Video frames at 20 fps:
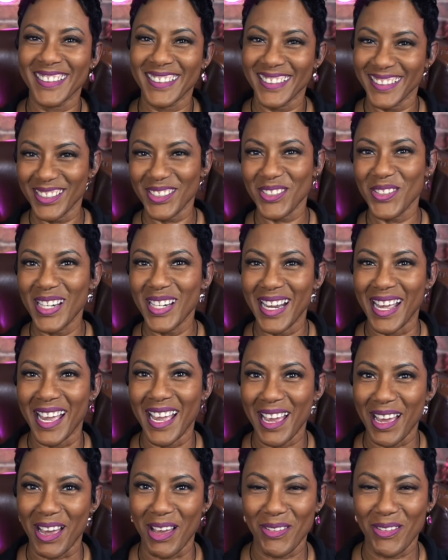
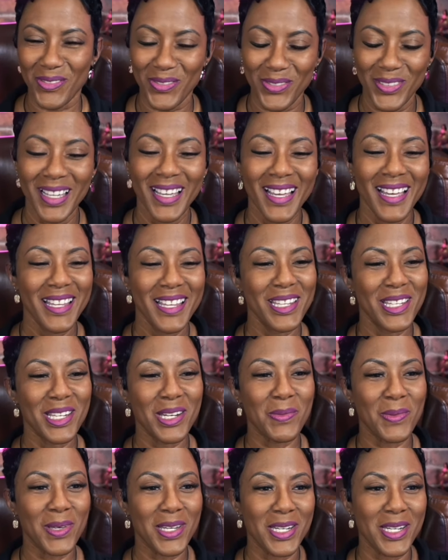3.5 that
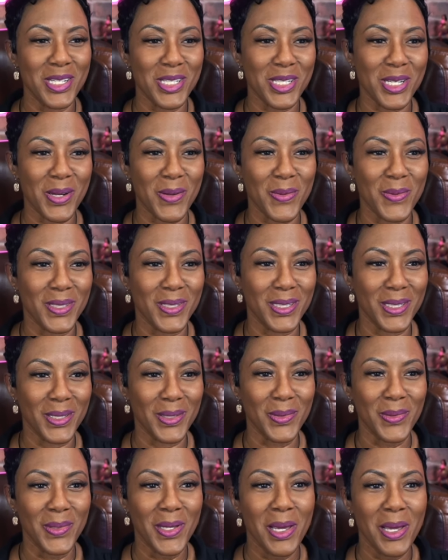I'm going to share with you.
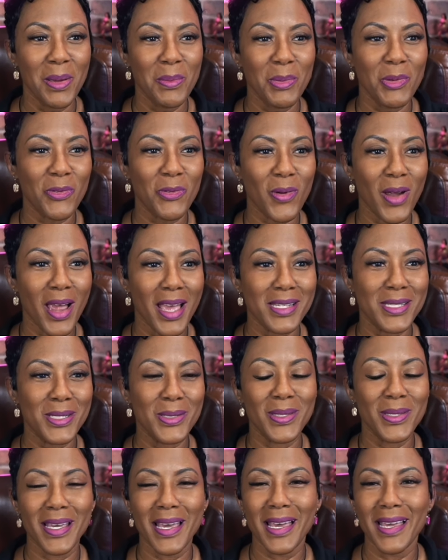Before I do
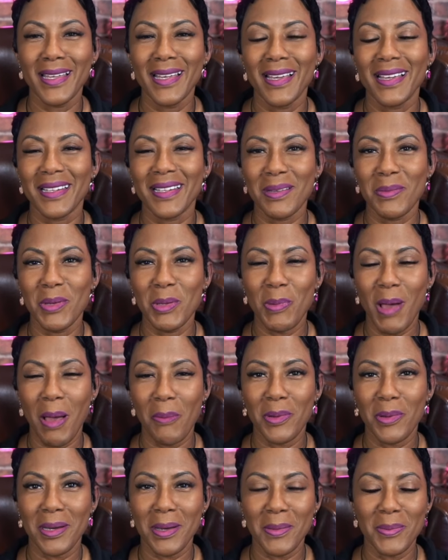that, let me pop a
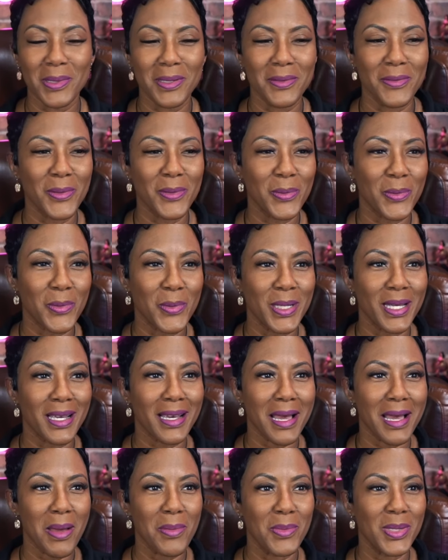couple of quick
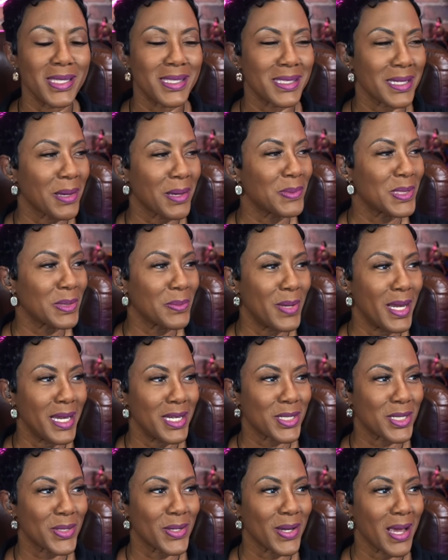comments up to make
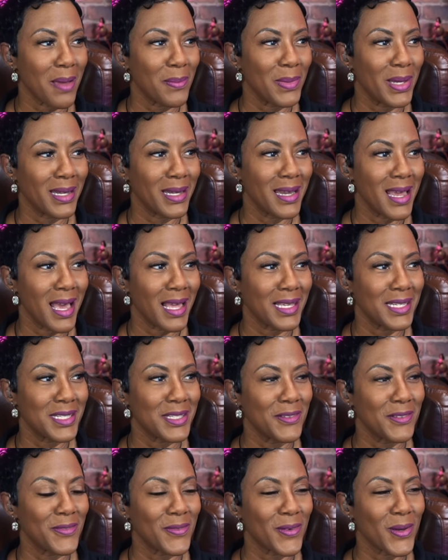sure I'm
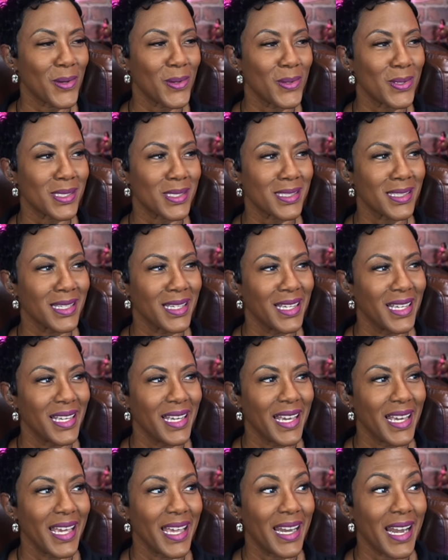acknowledging folks.
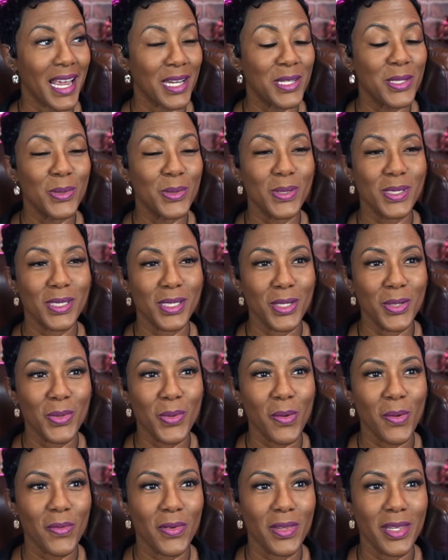And I do see you
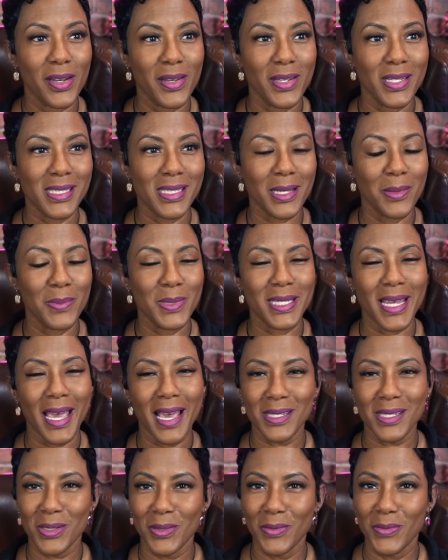over there in Substack.
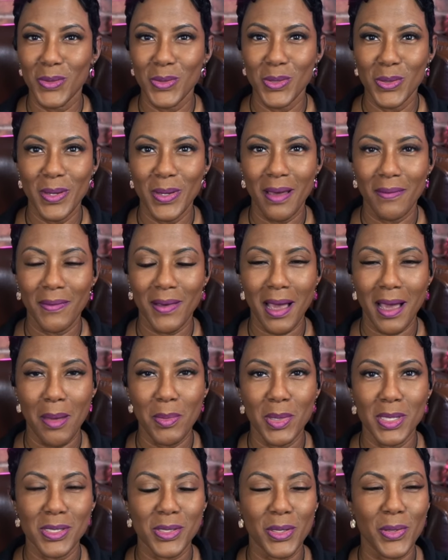So if you do have
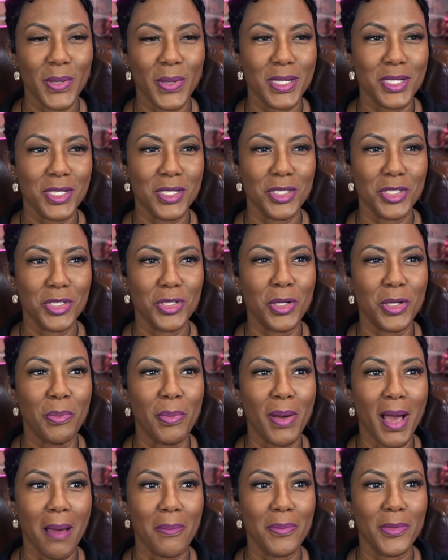comments or questions, you can
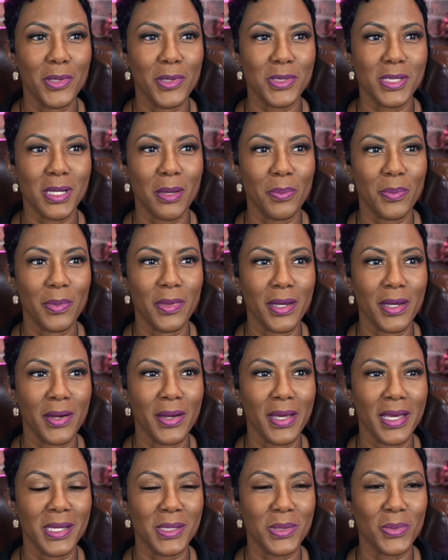pop those up there
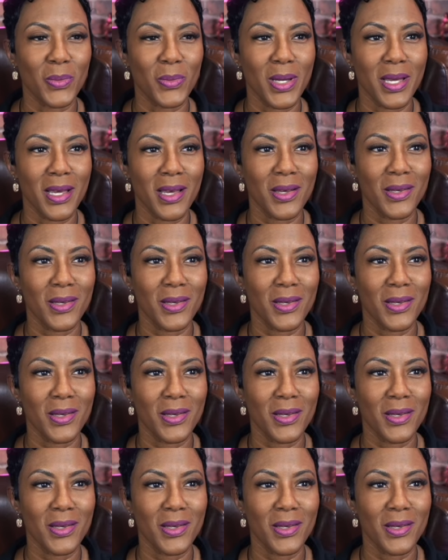as well.